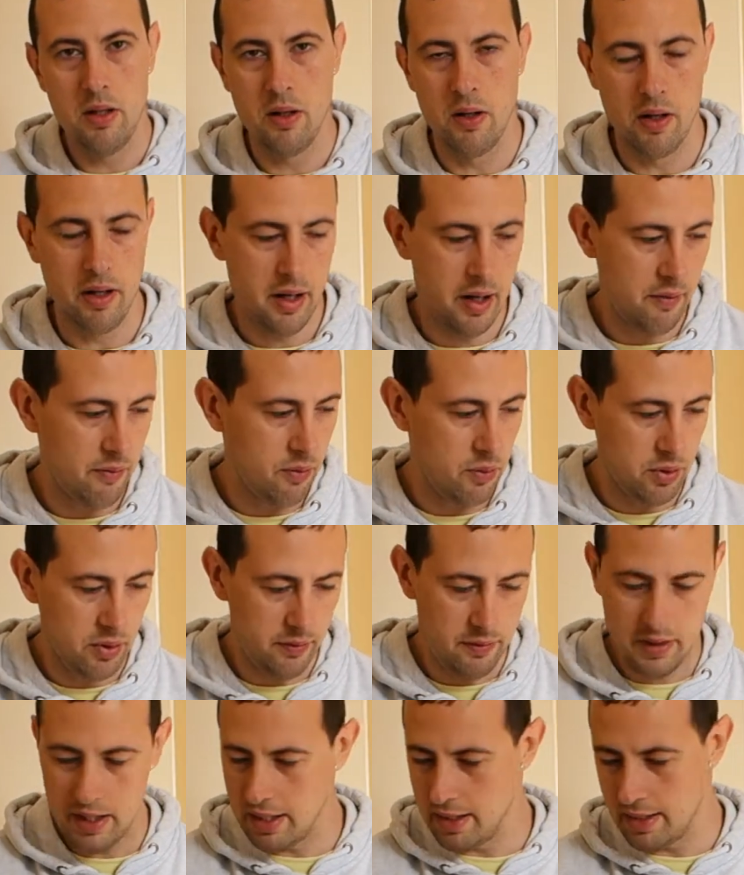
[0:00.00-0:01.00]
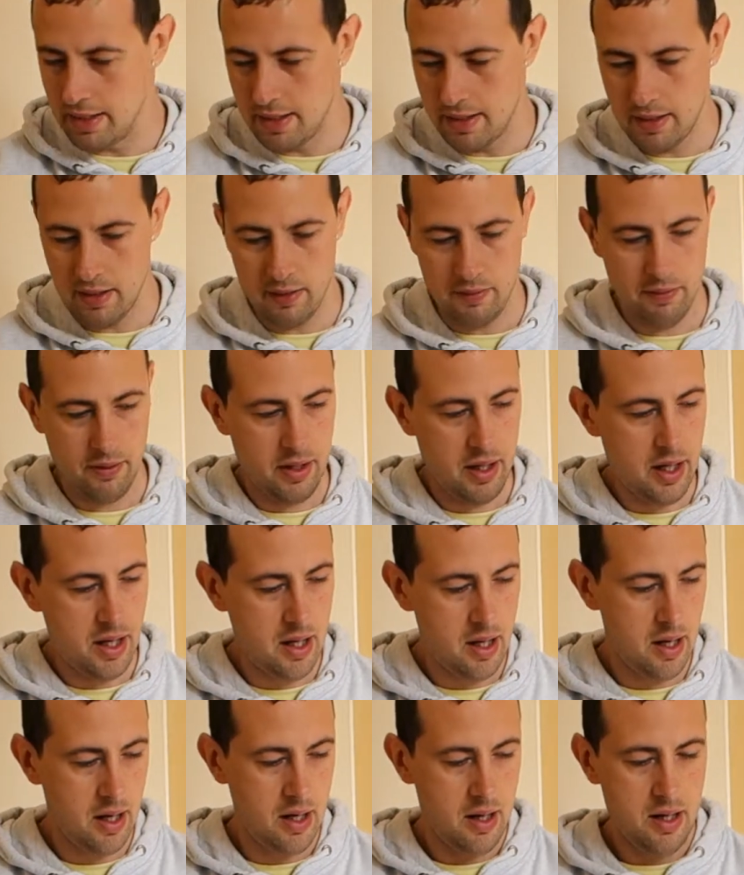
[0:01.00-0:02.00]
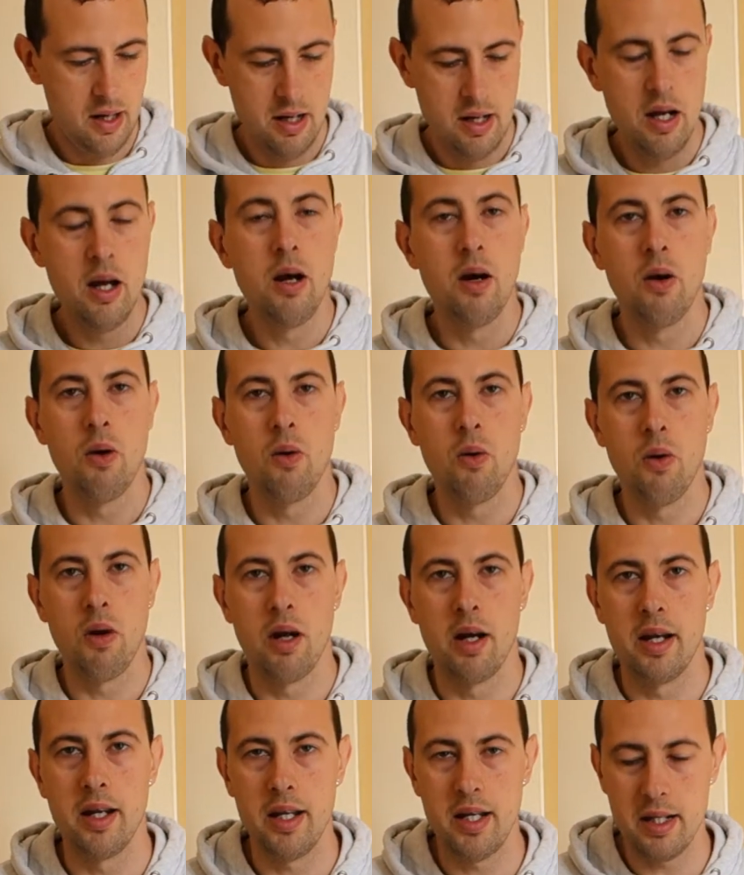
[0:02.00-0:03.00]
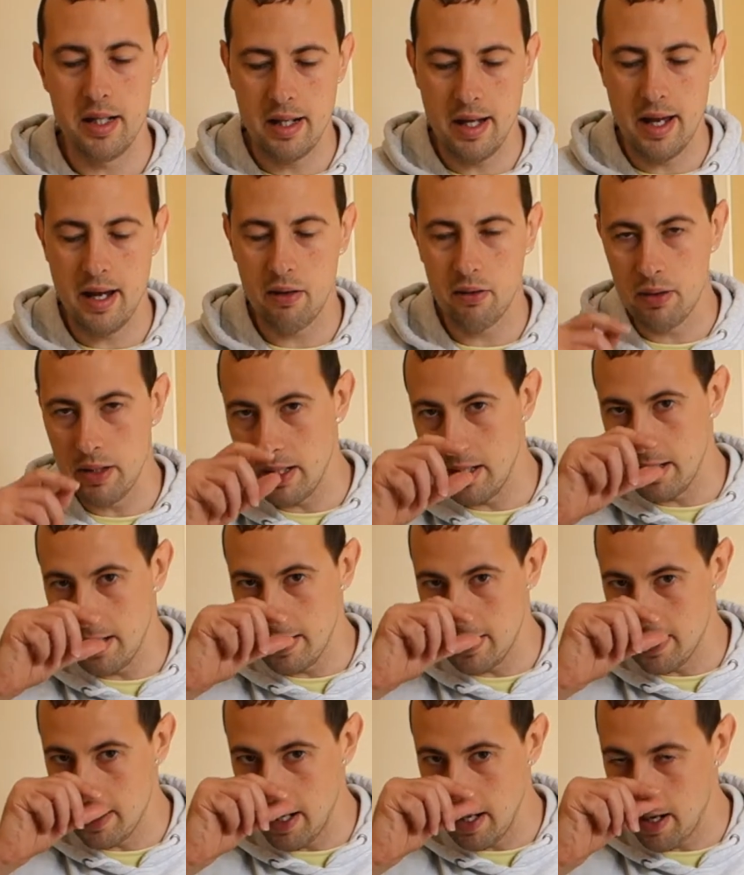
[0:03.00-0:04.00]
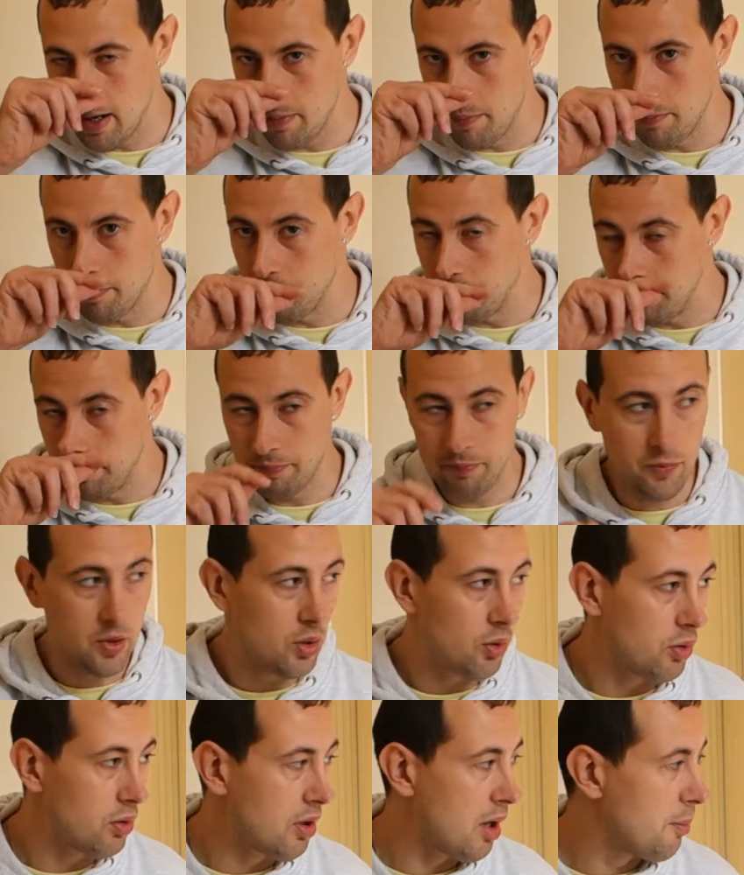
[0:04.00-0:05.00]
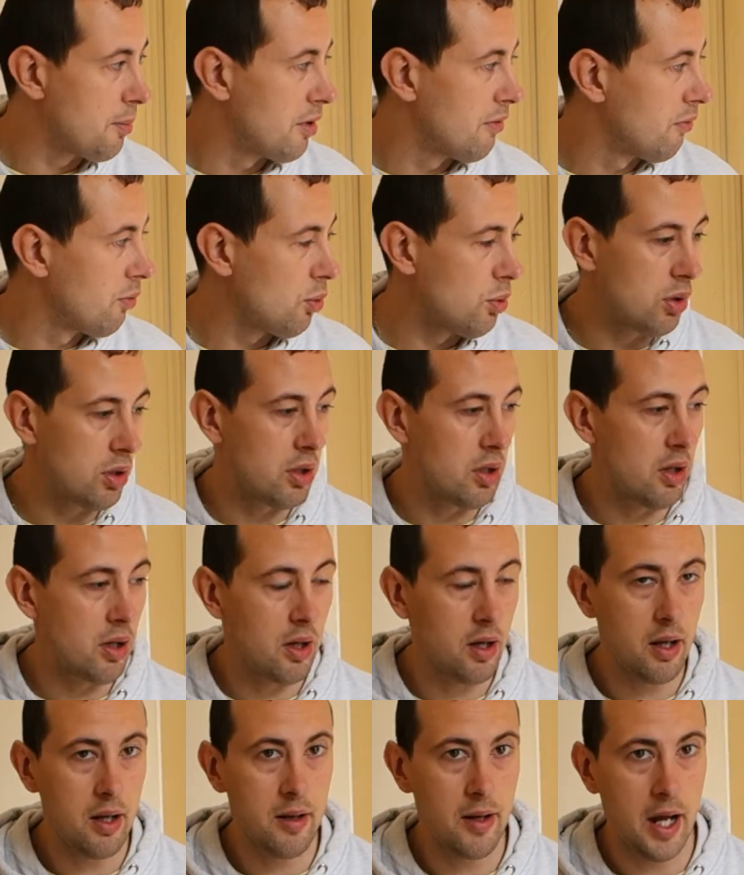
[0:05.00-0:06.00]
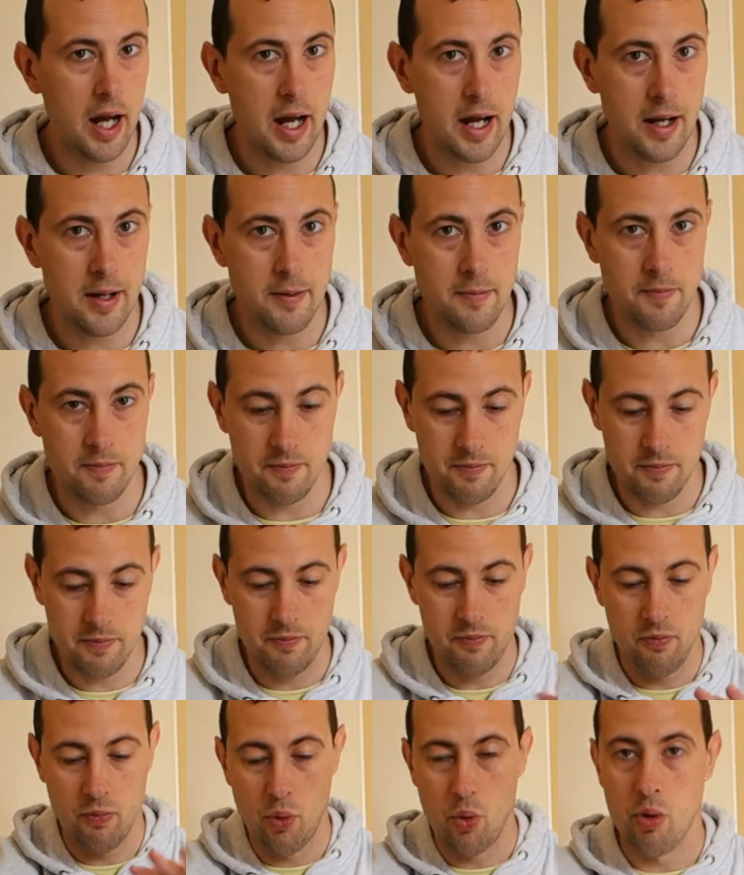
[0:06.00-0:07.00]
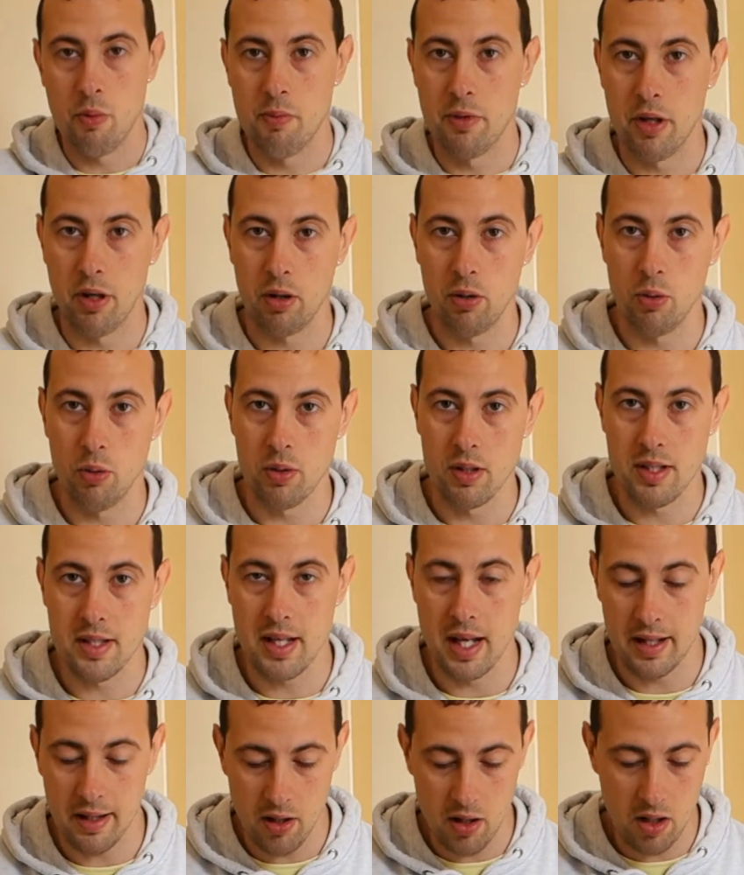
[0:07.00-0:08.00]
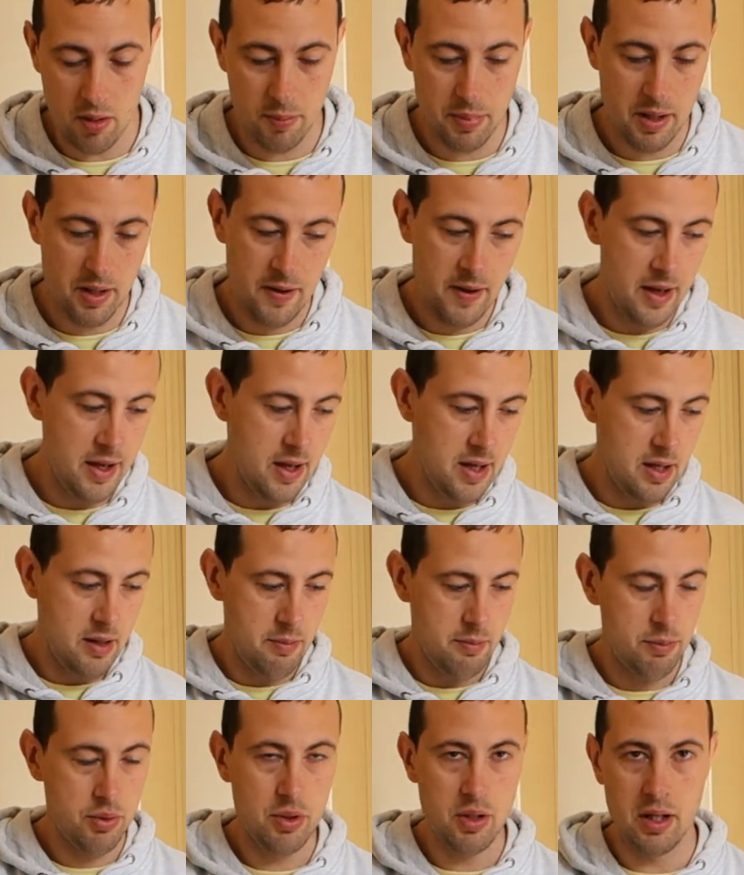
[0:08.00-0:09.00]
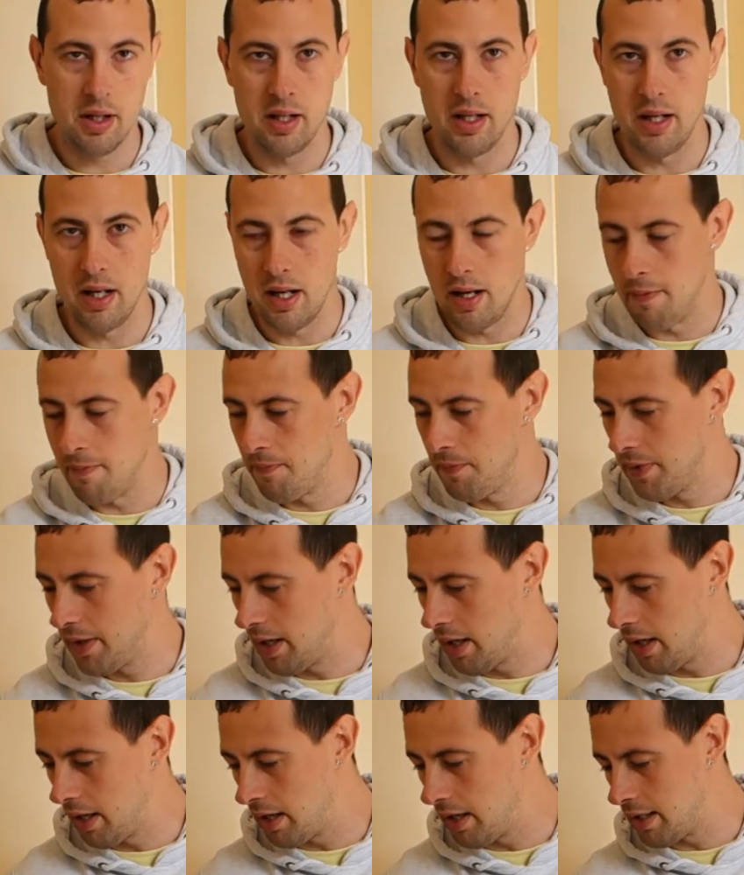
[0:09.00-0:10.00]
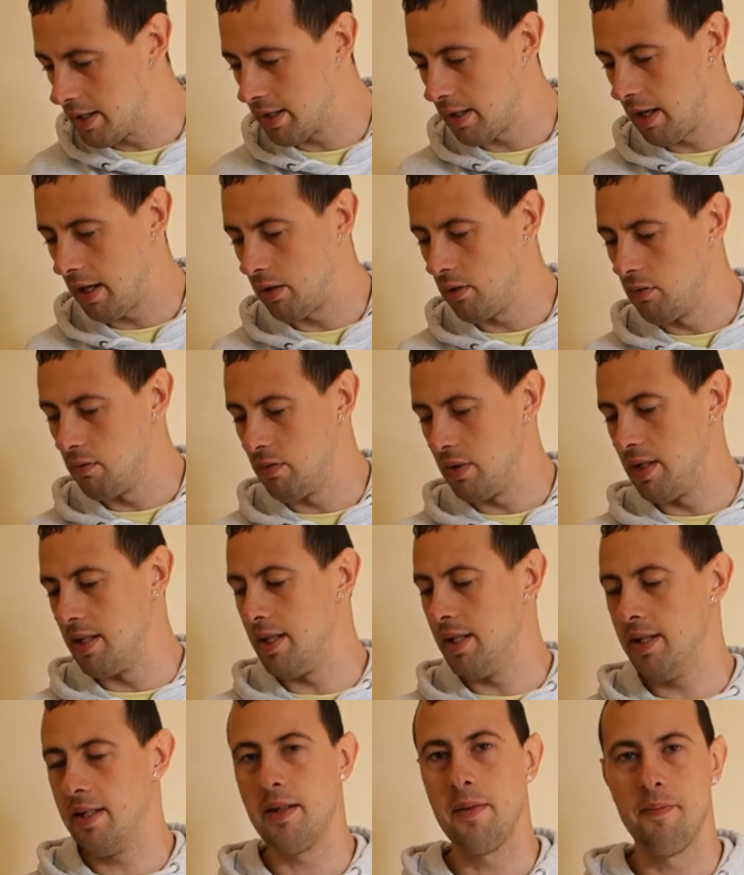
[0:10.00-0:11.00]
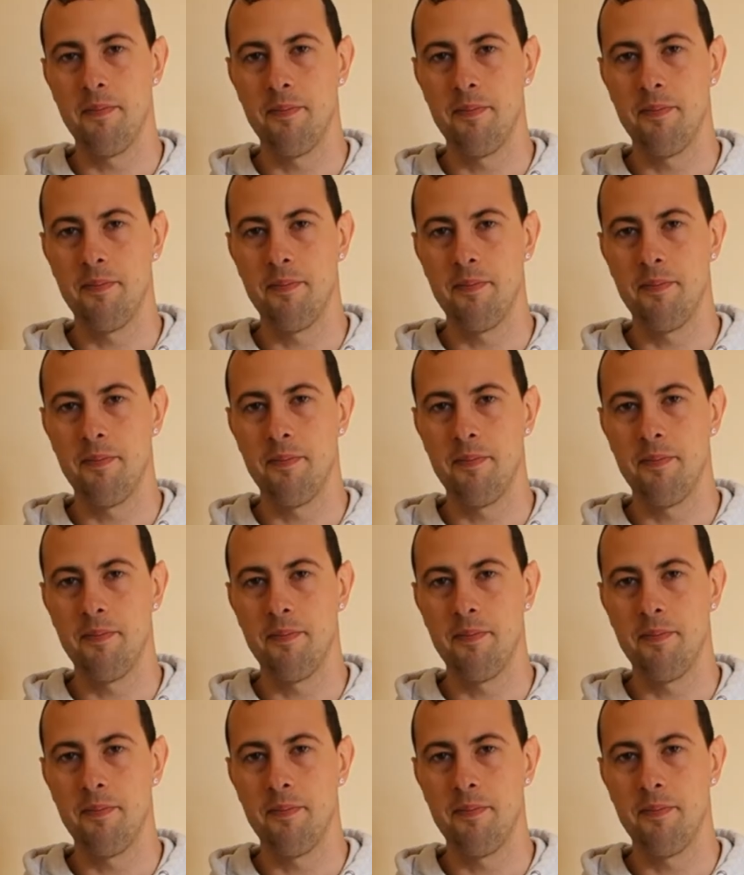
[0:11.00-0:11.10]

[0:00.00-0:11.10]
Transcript: I have all the fancy stuff here. All I need now is to grab the water, warm the whole set up, put the tea in, and let's crack on with this.